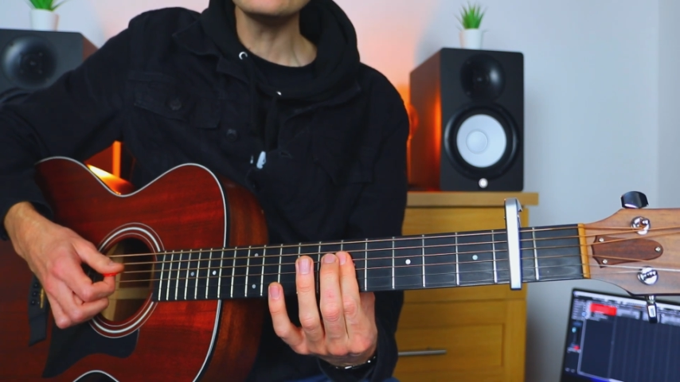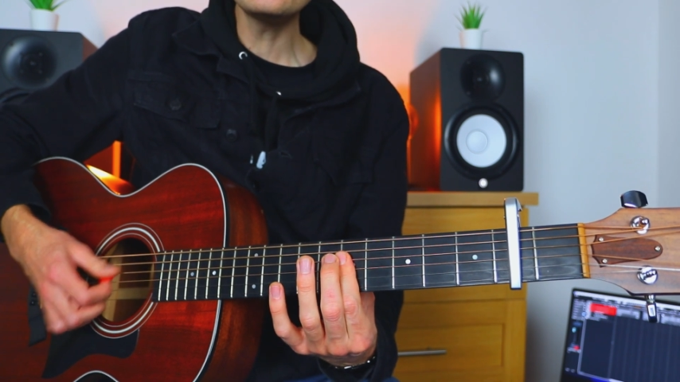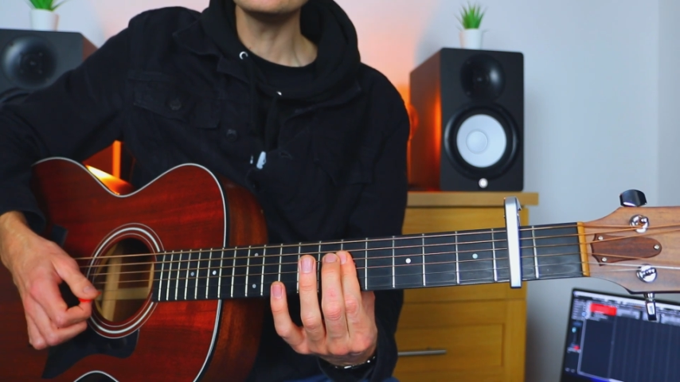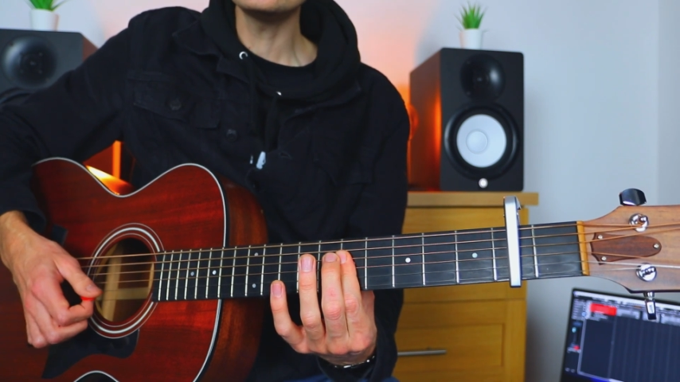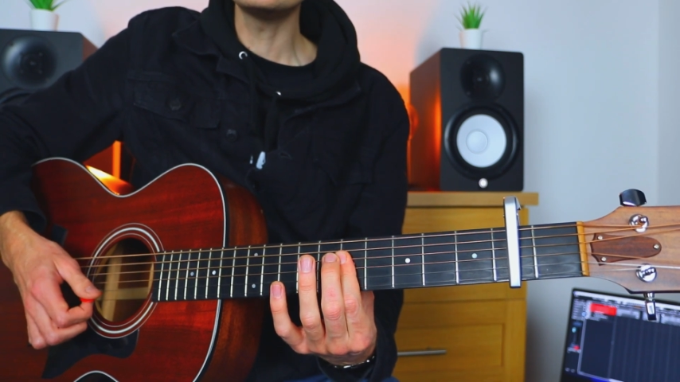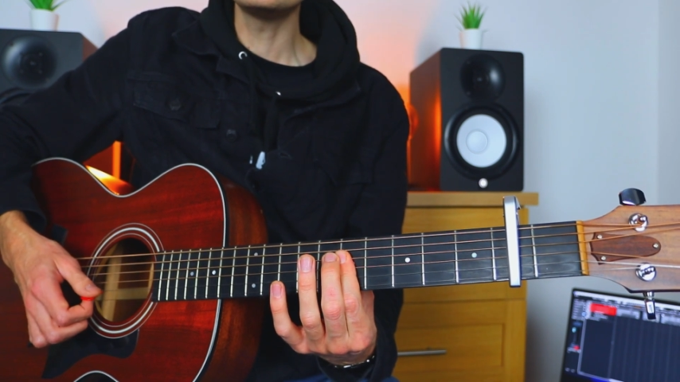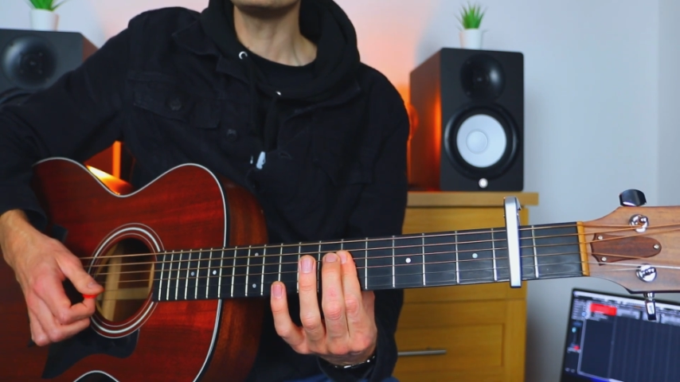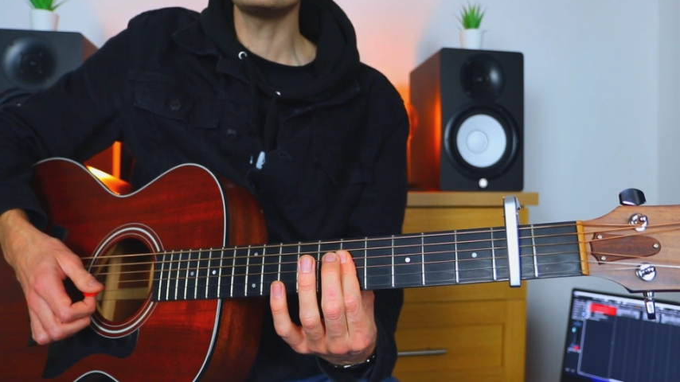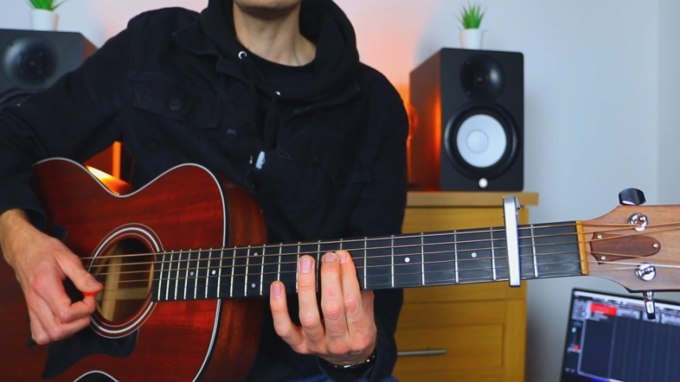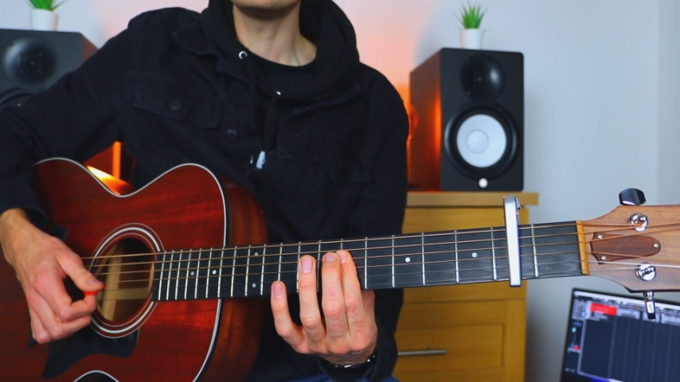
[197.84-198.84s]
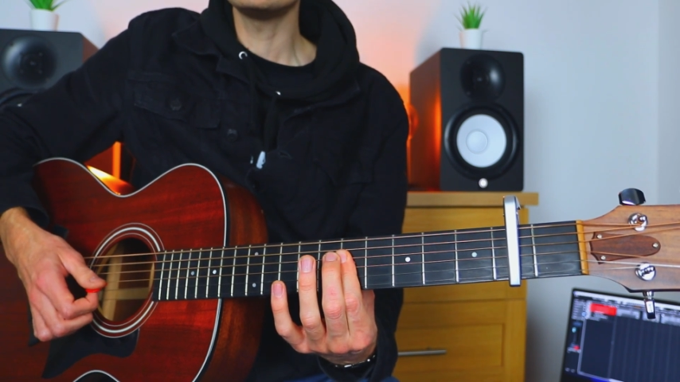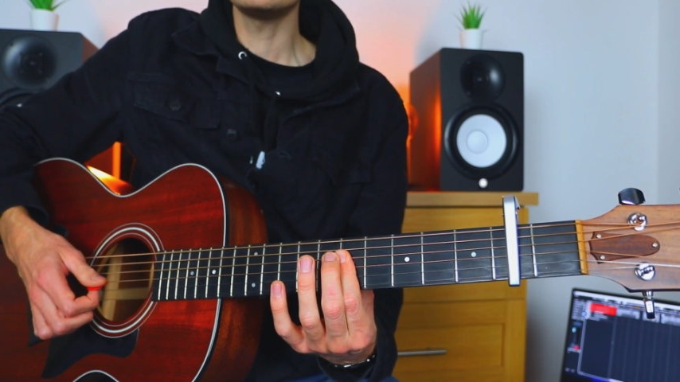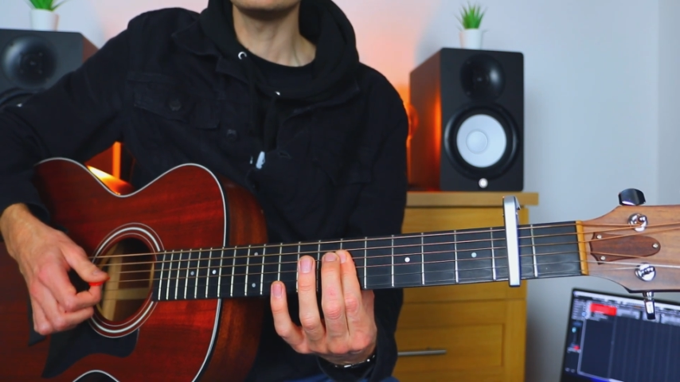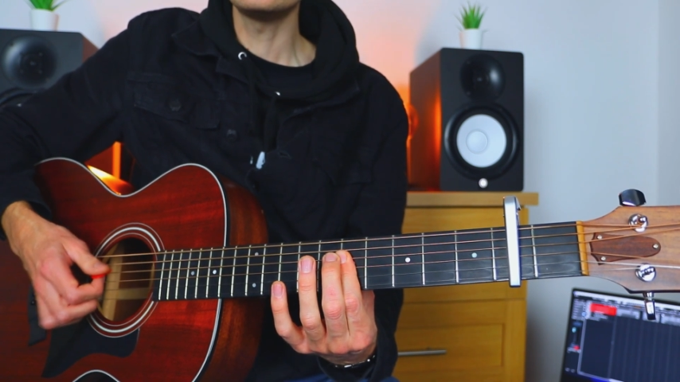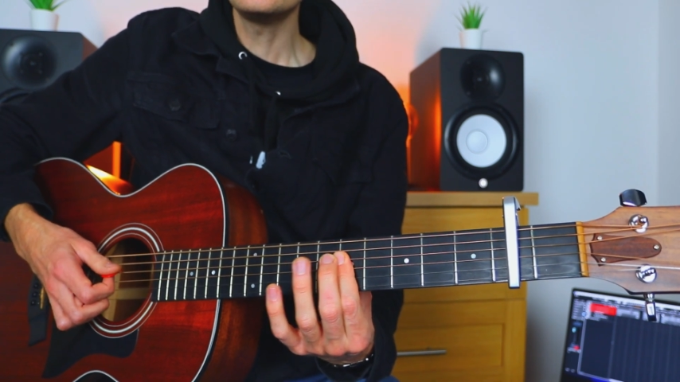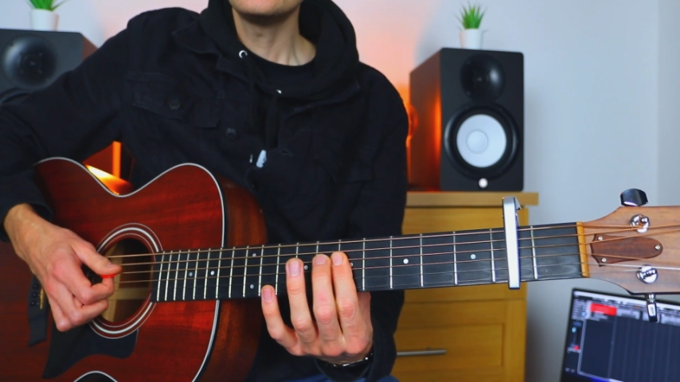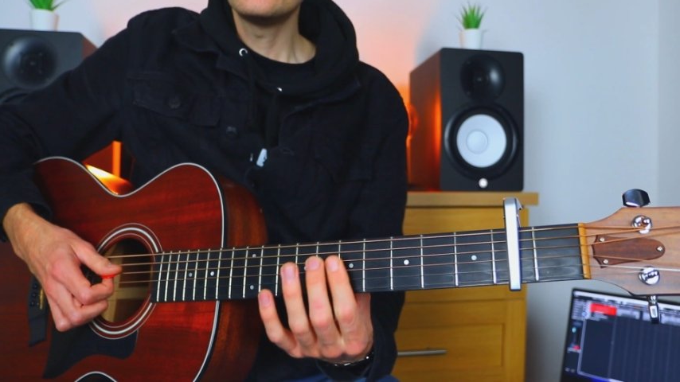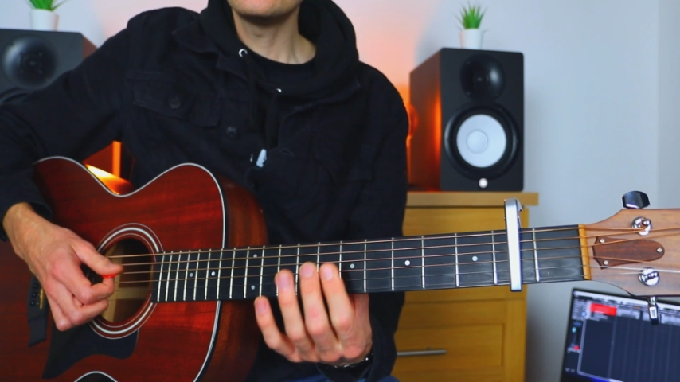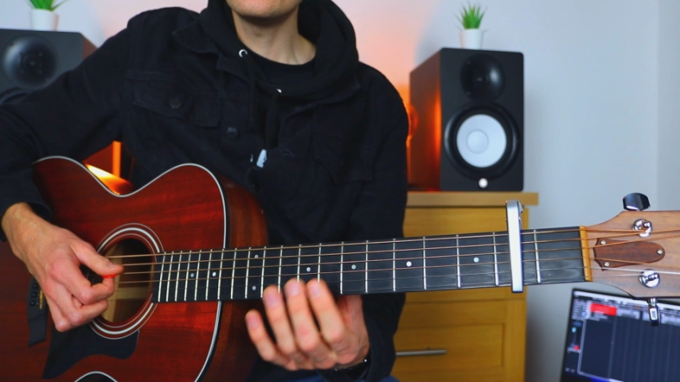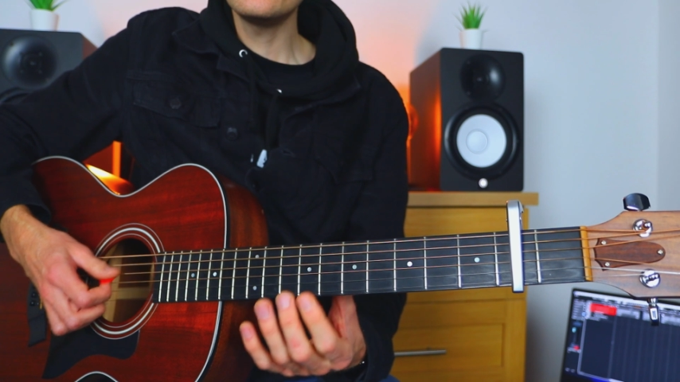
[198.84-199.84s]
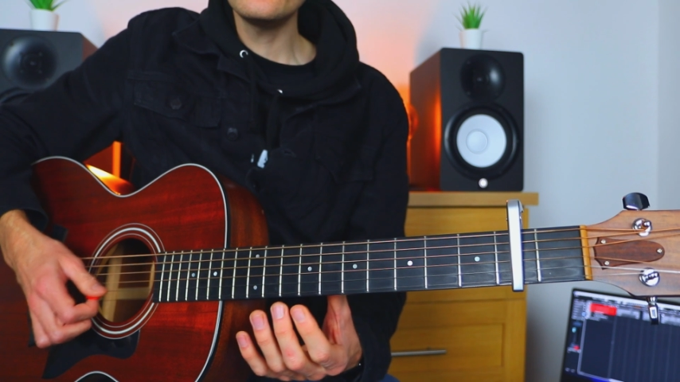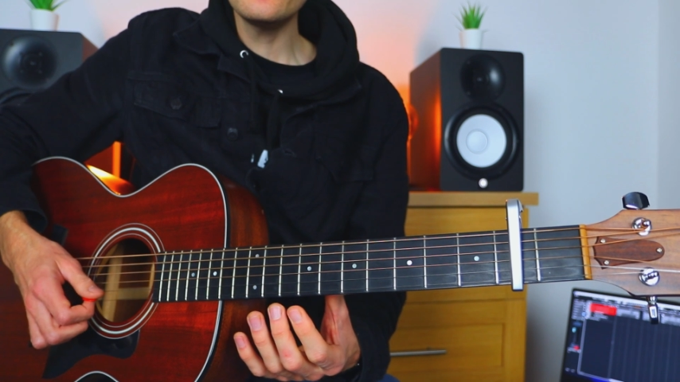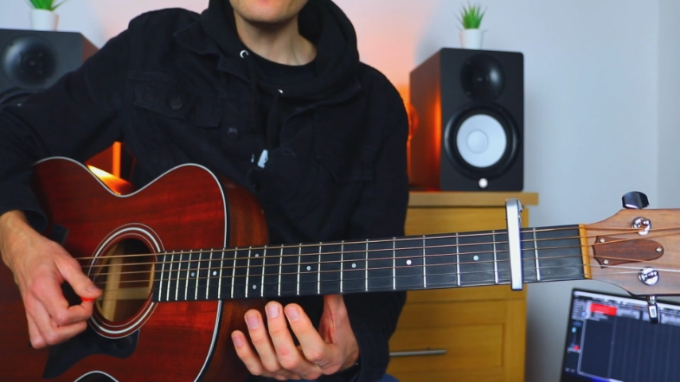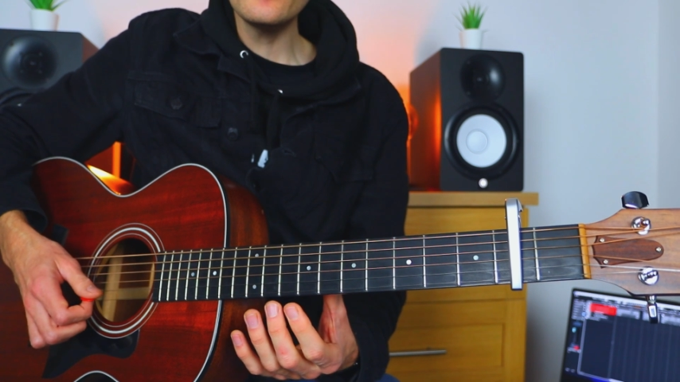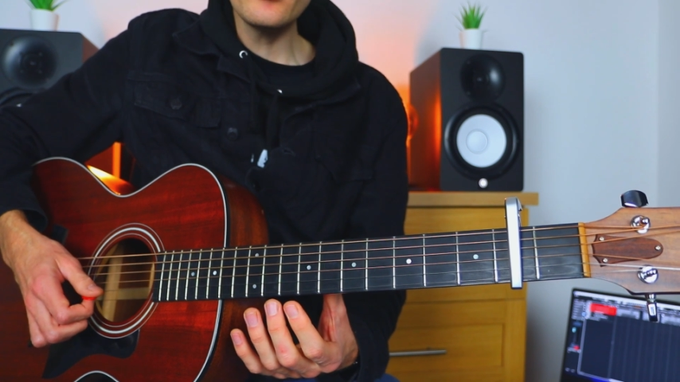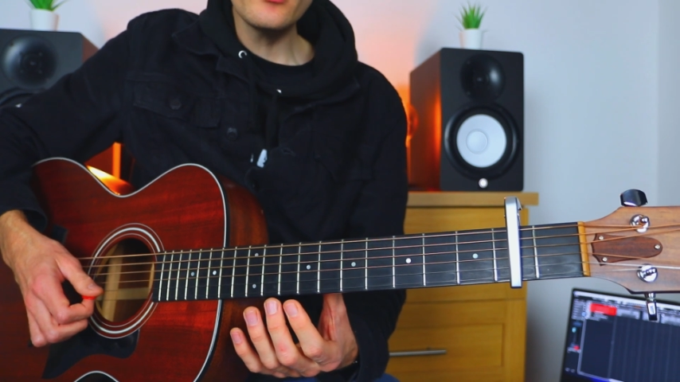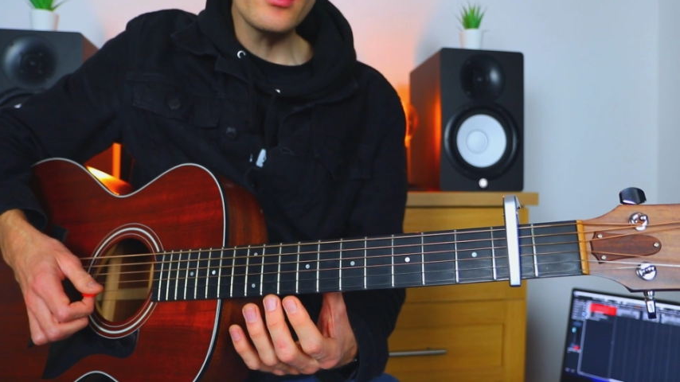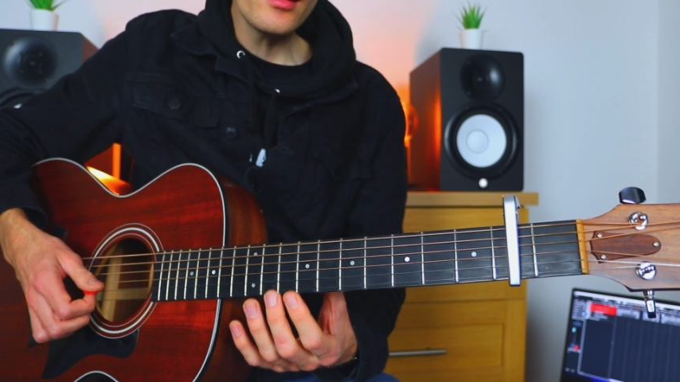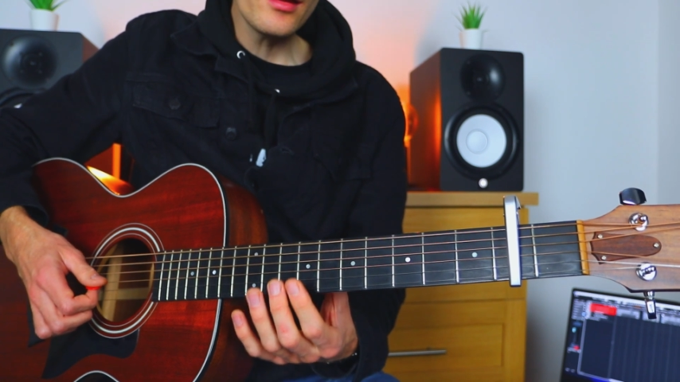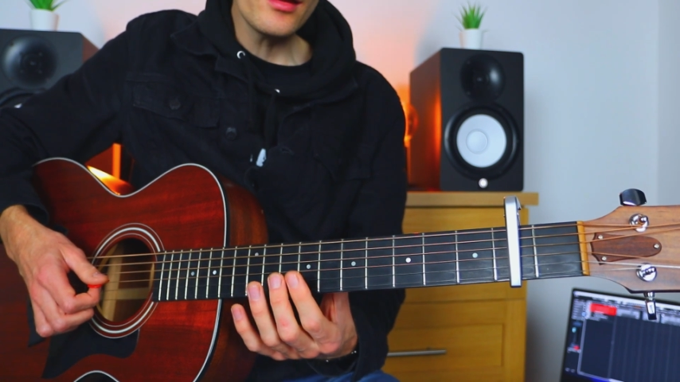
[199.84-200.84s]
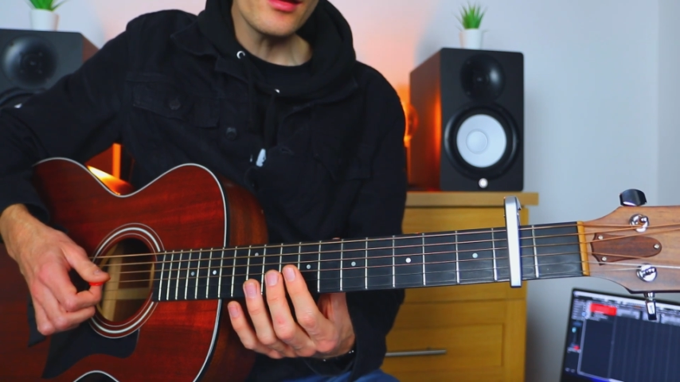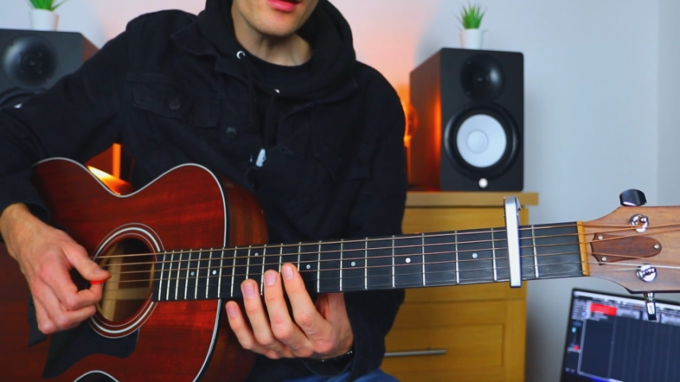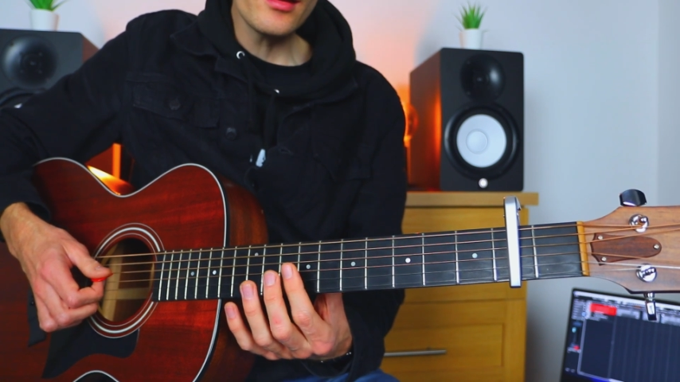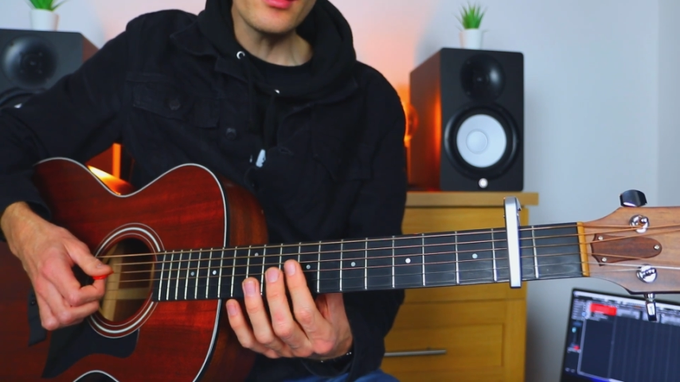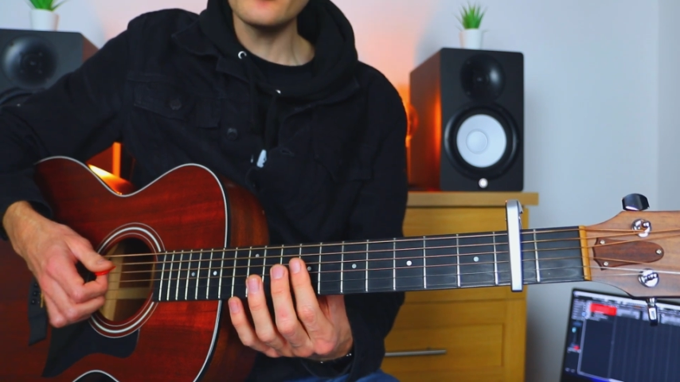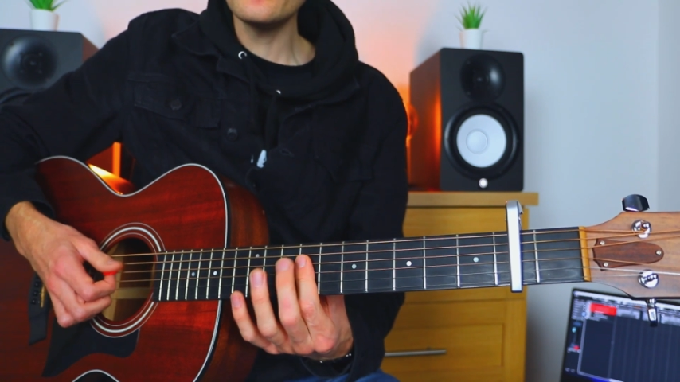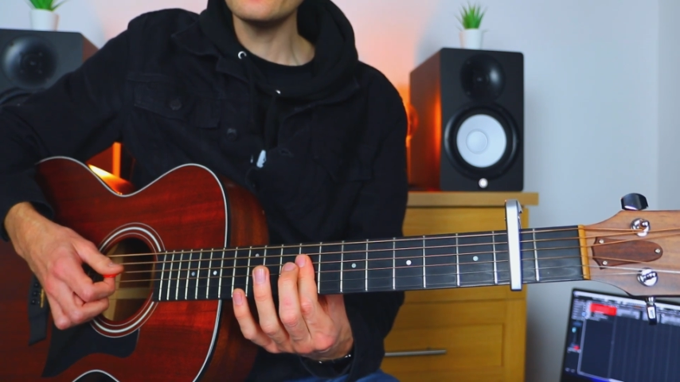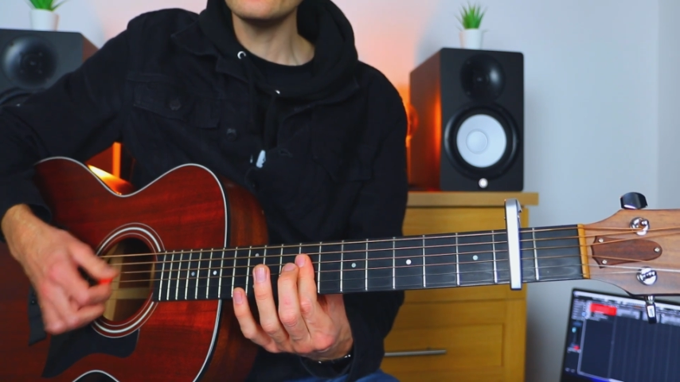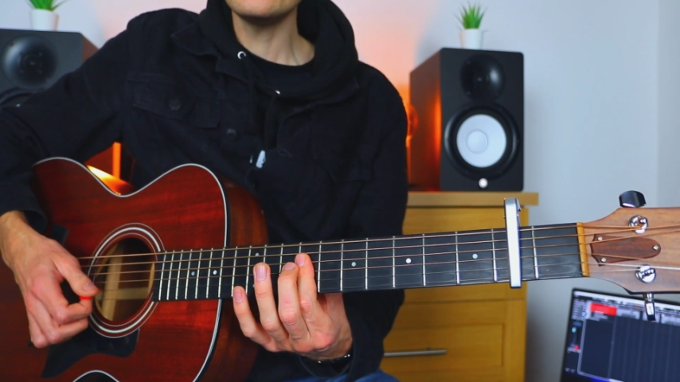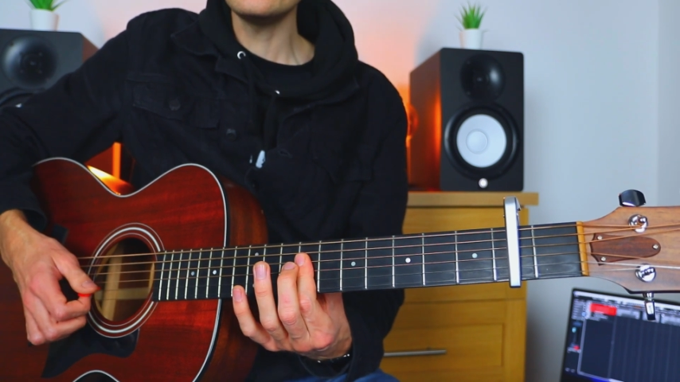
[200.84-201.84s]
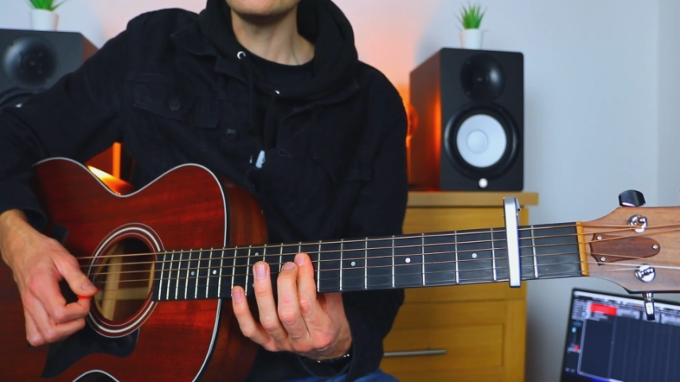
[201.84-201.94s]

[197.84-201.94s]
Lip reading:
(no speaker visible)